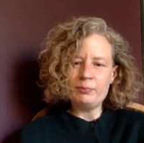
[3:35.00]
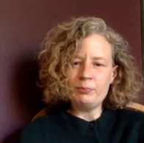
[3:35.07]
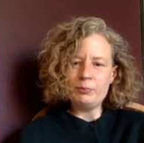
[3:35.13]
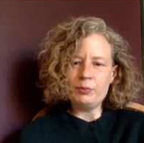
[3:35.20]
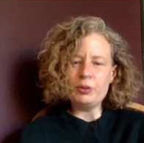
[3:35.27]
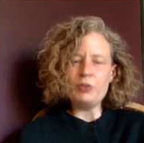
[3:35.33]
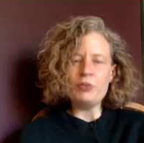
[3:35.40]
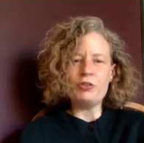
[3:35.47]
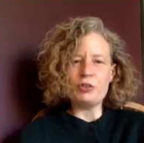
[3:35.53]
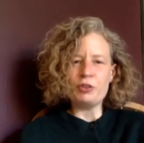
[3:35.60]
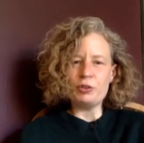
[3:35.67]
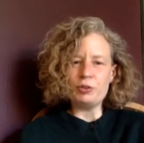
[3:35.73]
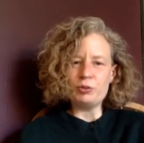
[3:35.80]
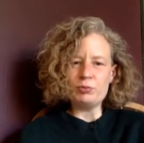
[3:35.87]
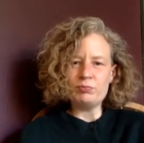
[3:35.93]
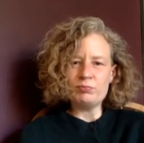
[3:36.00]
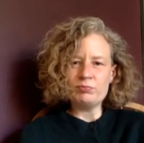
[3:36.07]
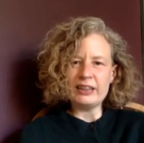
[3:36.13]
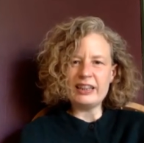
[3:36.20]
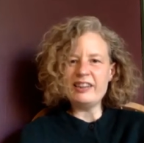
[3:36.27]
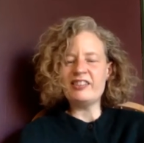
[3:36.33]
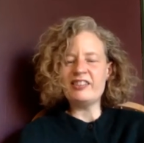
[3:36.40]
mutual
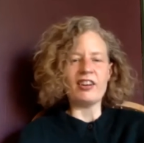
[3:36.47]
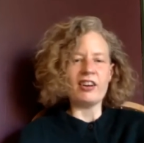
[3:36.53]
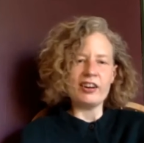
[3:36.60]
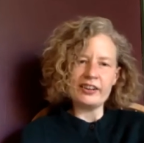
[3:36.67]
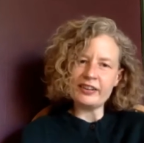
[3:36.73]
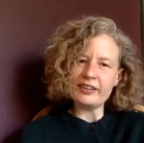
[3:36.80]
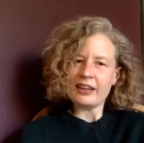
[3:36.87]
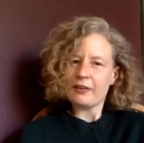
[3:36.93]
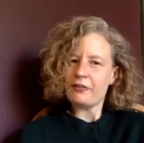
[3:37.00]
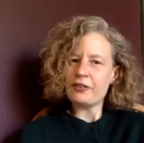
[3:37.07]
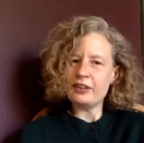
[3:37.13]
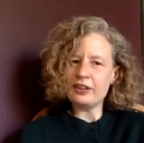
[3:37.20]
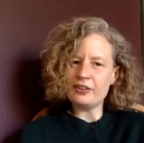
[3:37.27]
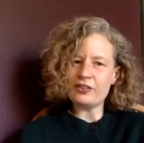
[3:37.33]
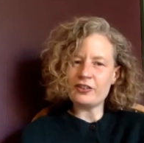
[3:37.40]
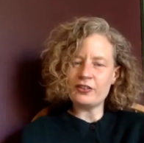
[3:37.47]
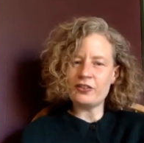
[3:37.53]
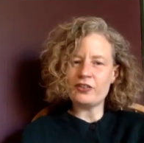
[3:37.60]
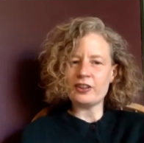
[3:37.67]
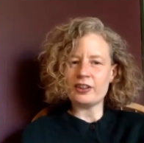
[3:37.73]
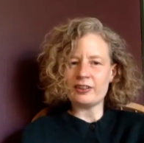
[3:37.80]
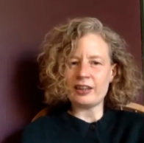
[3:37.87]
insider definition of
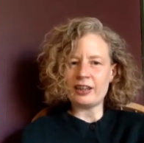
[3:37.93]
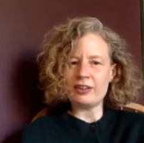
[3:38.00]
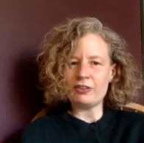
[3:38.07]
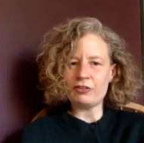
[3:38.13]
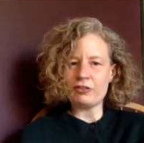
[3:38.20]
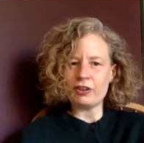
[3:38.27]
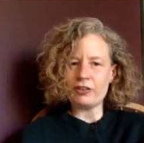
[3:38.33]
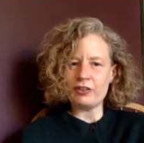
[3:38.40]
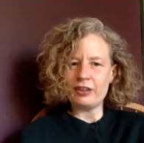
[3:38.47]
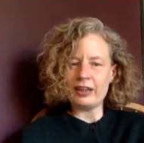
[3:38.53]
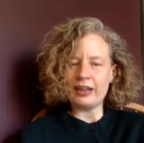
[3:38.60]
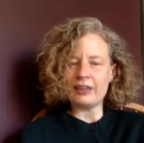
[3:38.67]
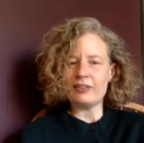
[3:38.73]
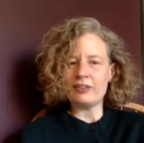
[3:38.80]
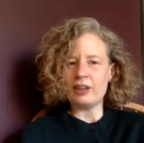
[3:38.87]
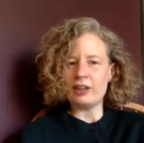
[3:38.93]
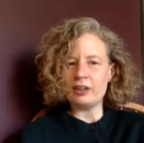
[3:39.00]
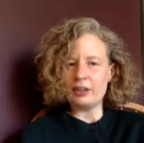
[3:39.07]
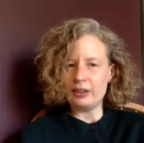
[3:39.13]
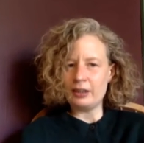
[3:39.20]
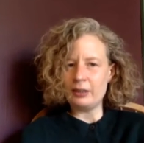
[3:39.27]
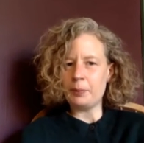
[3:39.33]
success rather than
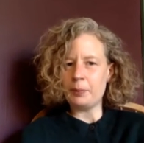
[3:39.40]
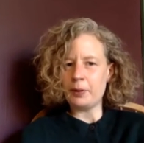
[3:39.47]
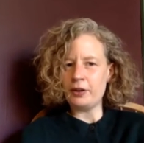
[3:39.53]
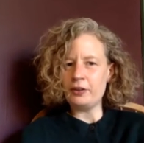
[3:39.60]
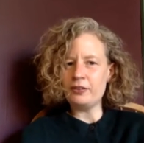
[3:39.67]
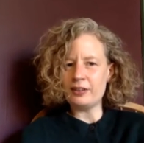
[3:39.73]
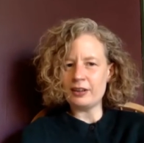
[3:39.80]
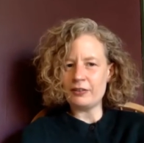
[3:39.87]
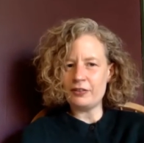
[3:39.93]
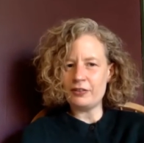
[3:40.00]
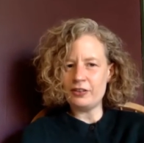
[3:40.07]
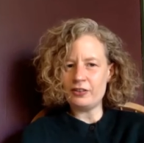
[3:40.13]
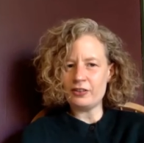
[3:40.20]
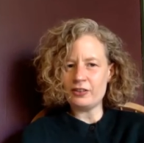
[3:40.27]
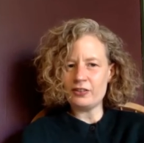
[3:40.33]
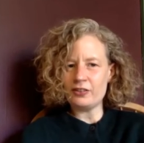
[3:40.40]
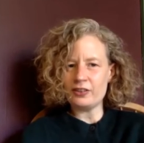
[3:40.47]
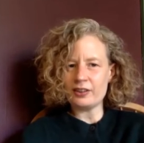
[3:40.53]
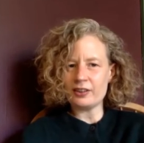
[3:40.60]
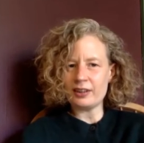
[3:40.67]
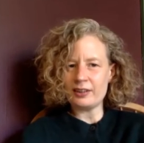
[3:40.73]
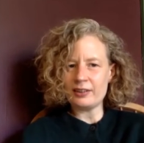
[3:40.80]
external and imposed definition of
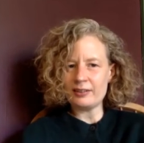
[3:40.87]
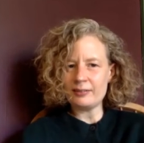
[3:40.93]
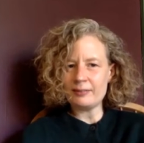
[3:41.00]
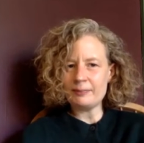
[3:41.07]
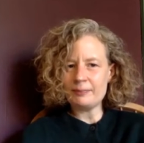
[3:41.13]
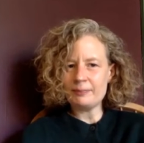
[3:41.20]
success.